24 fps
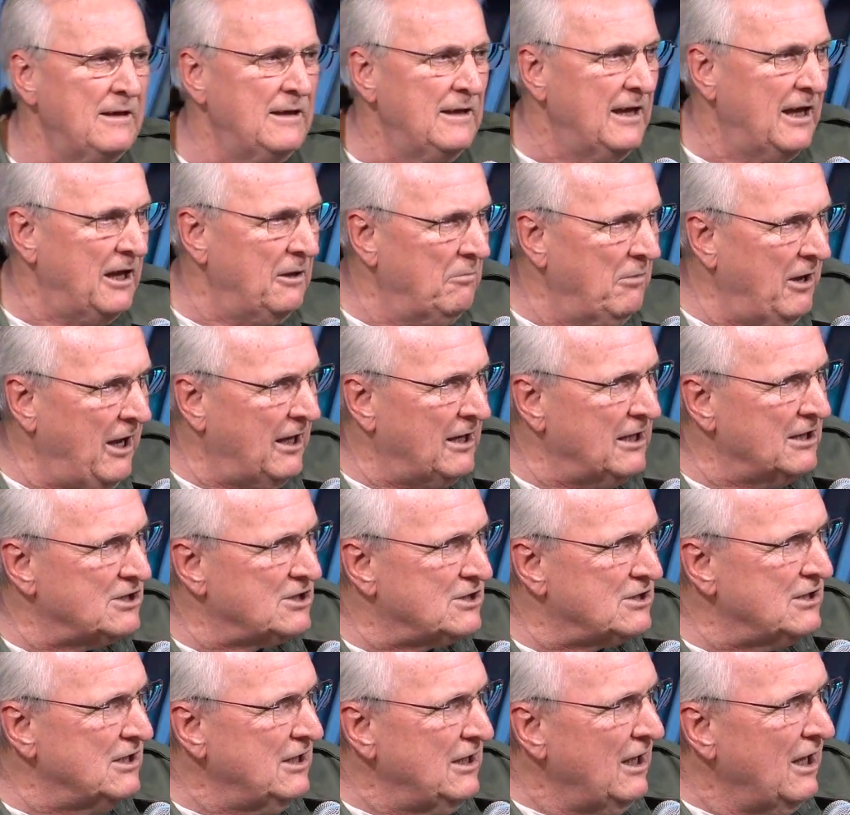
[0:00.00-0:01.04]
Amen.
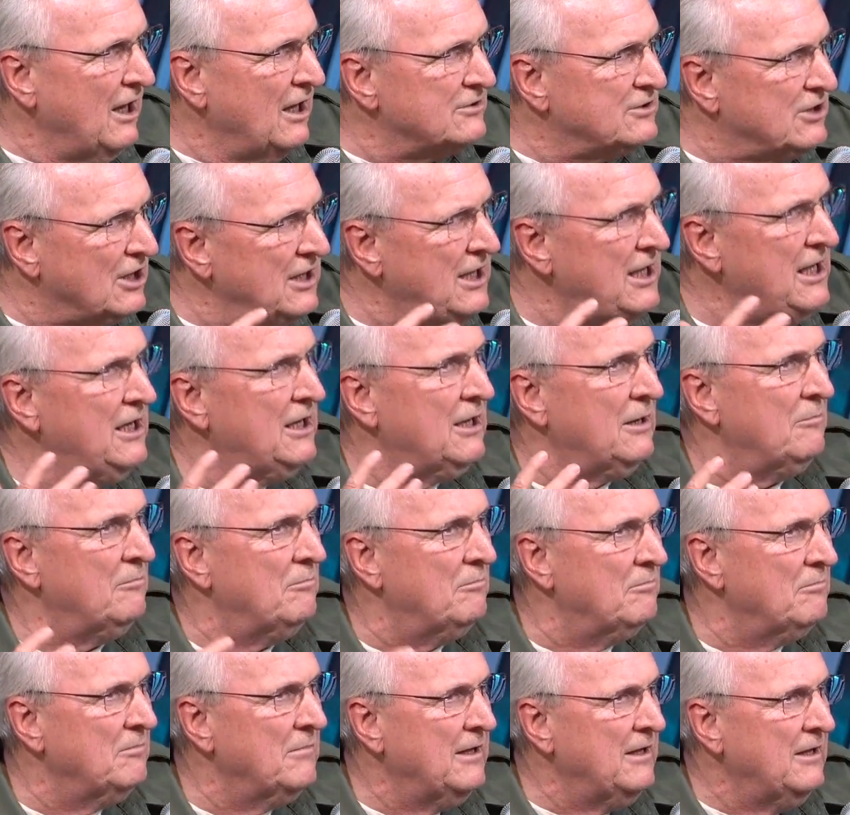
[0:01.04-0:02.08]
It's to him.
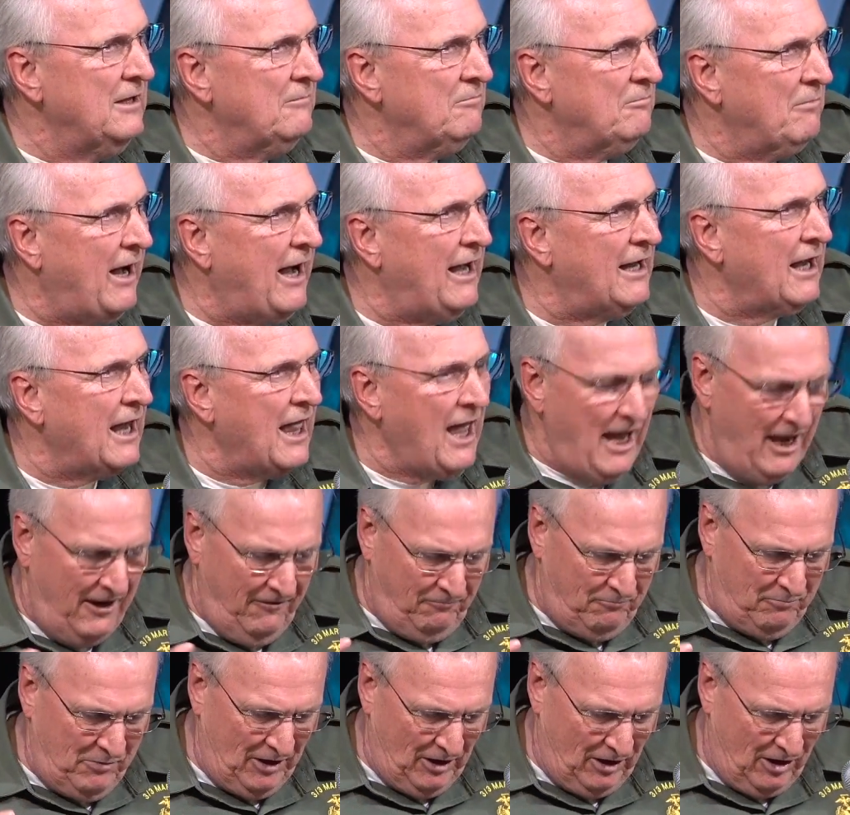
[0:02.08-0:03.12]
My life
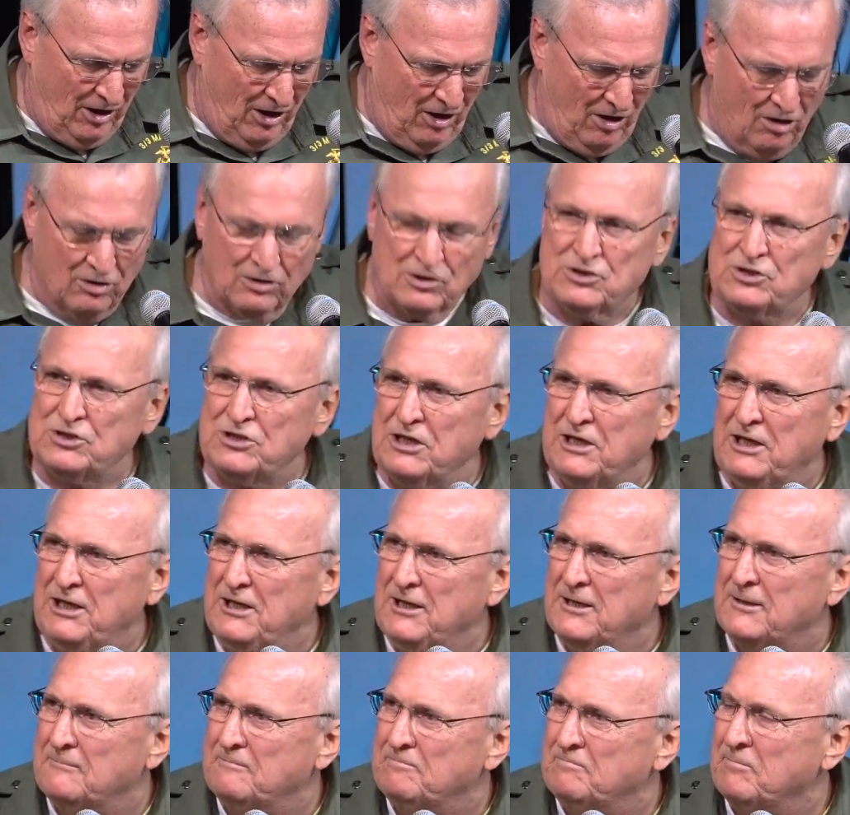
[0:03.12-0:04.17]
belongs to
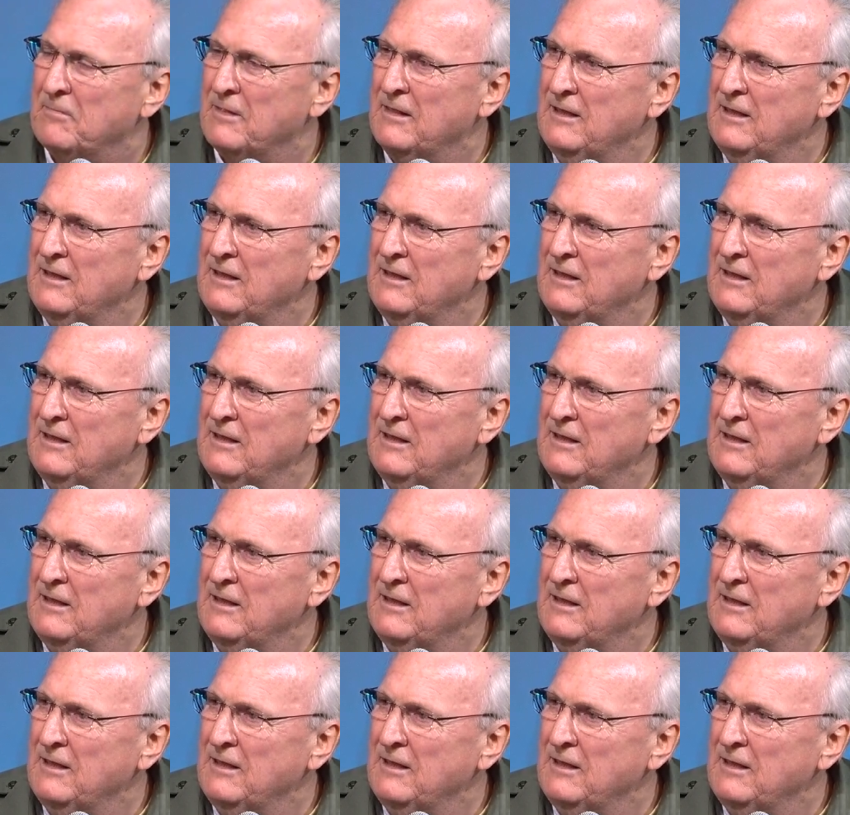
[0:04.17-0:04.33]
Him.